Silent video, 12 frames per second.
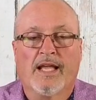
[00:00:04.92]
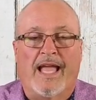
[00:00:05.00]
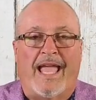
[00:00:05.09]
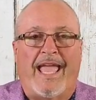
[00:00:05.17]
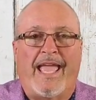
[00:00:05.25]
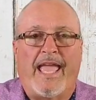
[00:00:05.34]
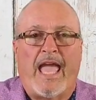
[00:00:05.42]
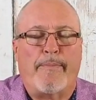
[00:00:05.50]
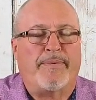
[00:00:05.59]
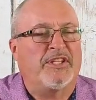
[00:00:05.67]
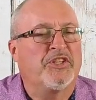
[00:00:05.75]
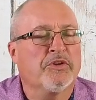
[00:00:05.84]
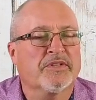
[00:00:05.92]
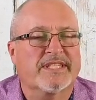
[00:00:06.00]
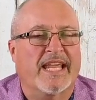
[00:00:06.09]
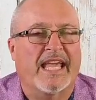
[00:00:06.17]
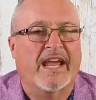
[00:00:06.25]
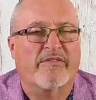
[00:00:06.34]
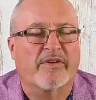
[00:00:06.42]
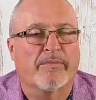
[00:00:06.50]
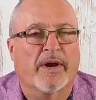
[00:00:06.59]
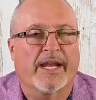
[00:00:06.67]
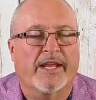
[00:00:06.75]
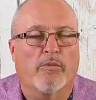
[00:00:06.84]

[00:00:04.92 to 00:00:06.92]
Hey, happy Tuesday, everybody.